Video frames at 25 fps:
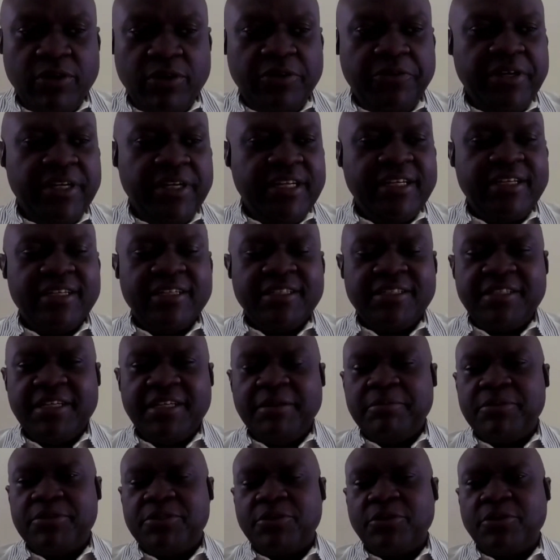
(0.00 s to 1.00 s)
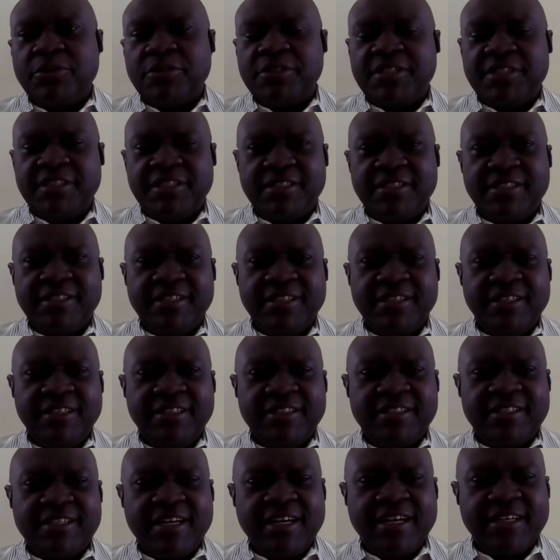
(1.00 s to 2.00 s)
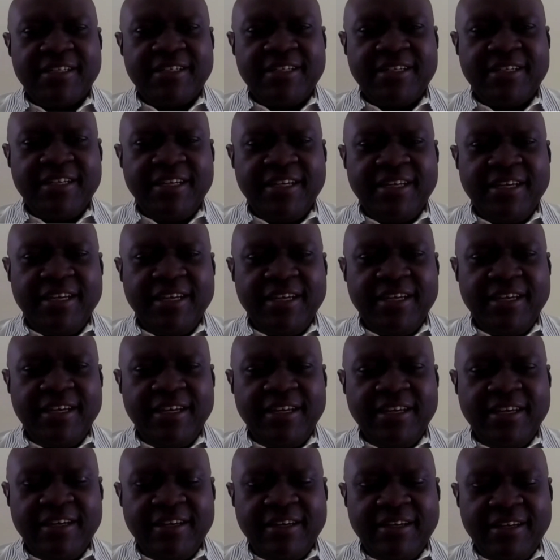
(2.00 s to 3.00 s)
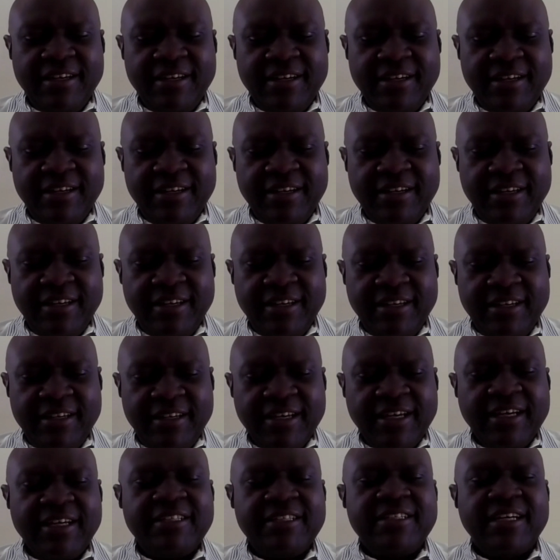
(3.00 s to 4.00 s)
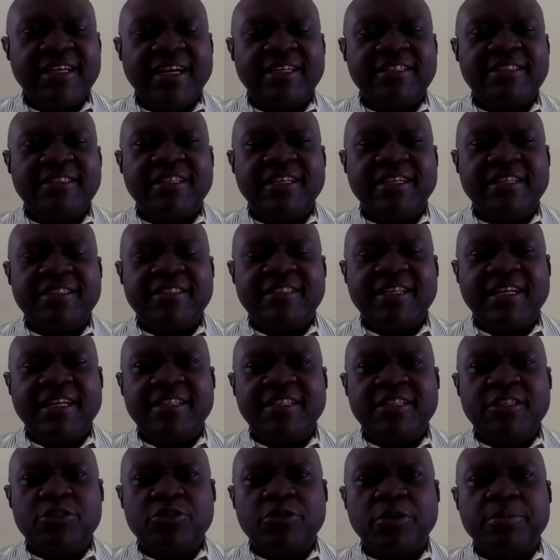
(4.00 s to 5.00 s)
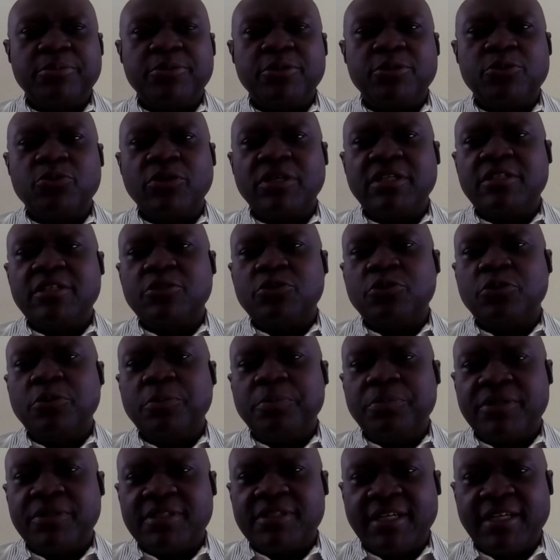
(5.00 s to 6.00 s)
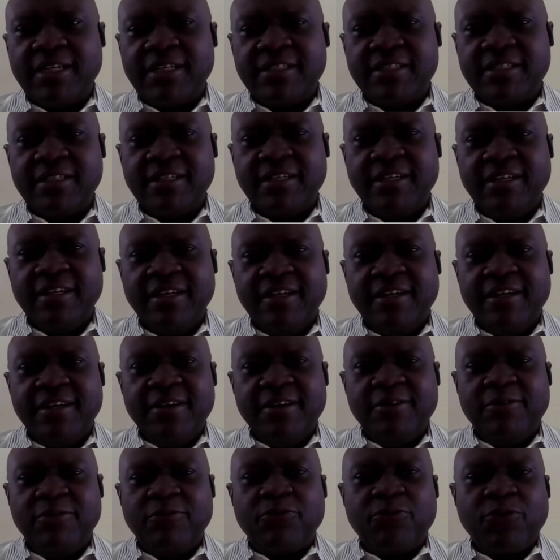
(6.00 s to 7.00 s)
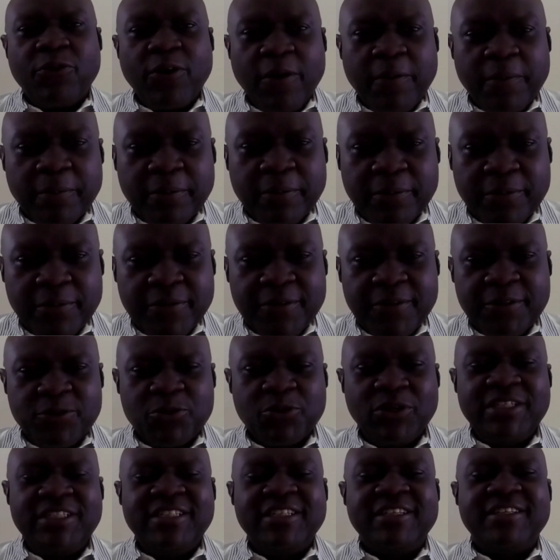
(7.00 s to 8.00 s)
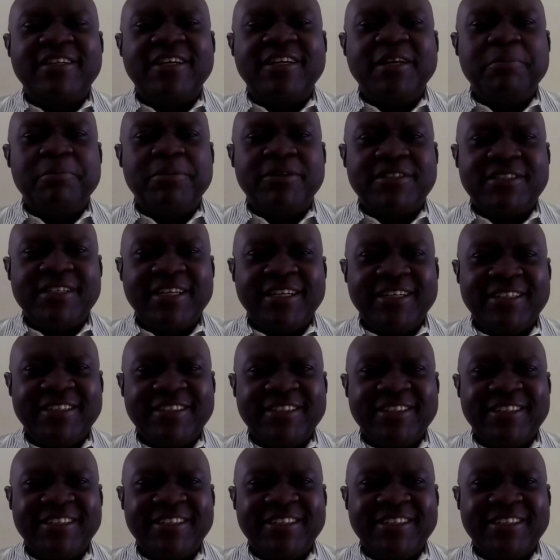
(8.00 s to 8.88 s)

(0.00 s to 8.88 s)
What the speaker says: we're reading the same sources, is that the data says that it dropped to 22% from 23%.